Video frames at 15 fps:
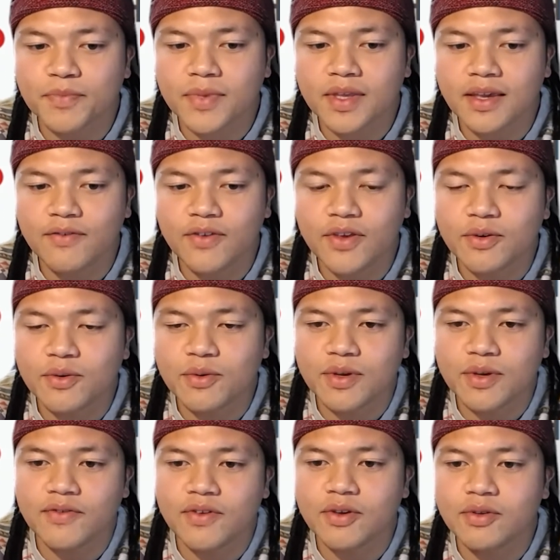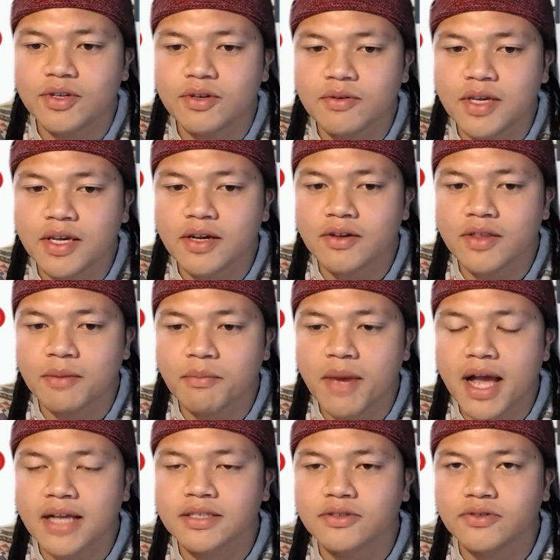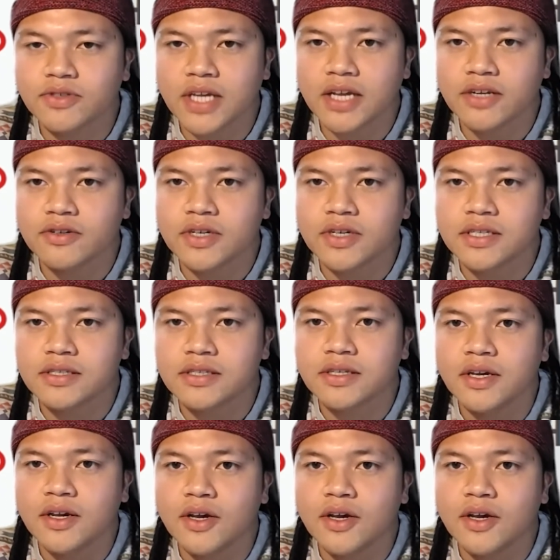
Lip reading: if you do hear that masks are dangerous,